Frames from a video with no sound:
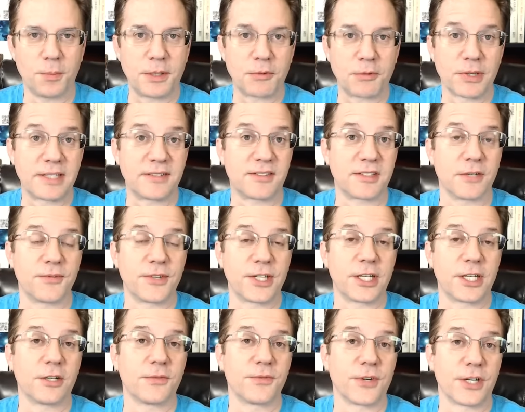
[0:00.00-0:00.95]
be releasing a
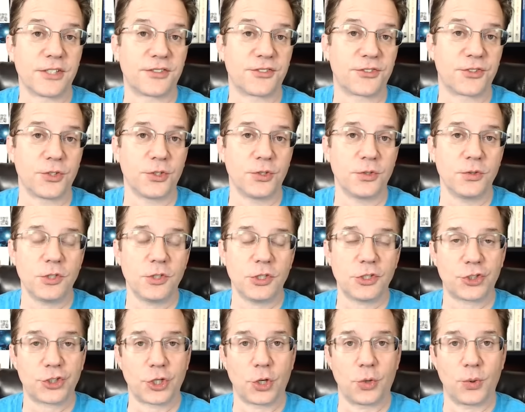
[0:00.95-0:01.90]
video very soon
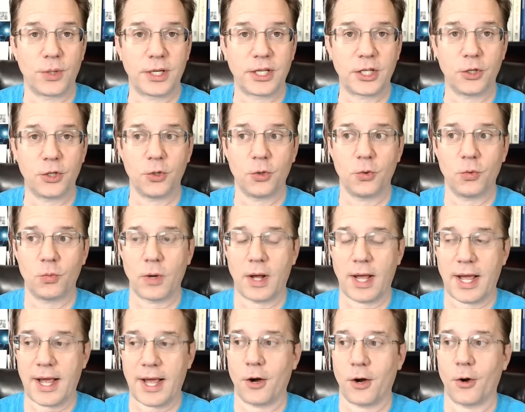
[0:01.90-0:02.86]
showing you
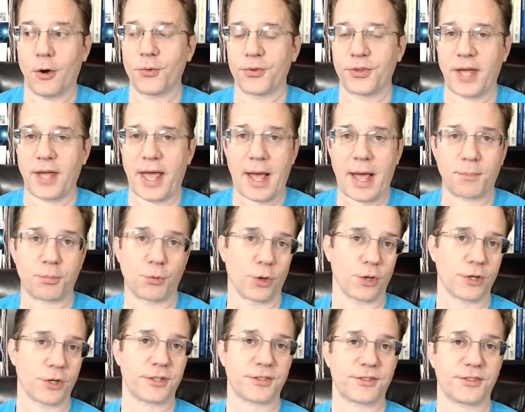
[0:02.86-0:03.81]
how the app
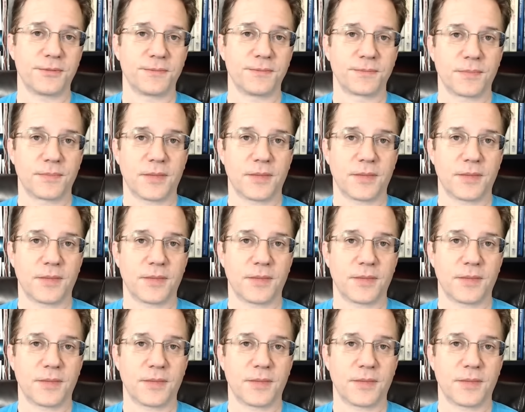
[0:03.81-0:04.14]
works.